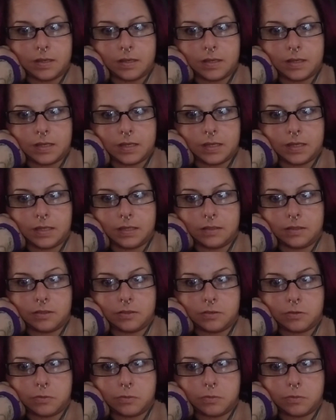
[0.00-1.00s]
Hey,
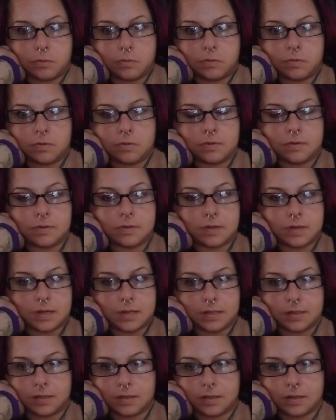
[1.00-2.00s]
so
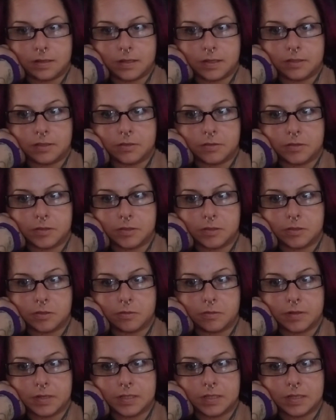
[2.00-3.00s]
I thought I'd do a
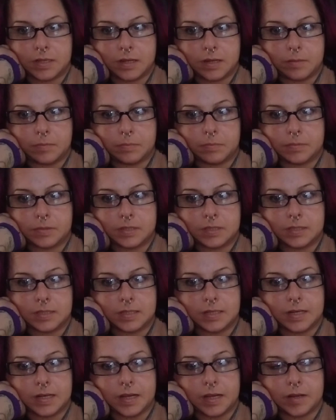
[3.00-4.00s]
story time
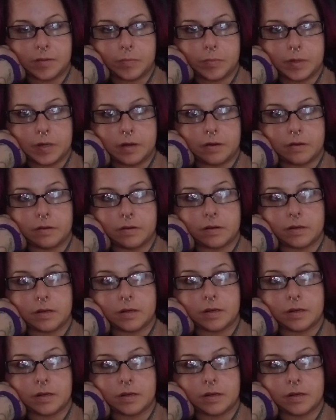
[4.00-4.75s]
today about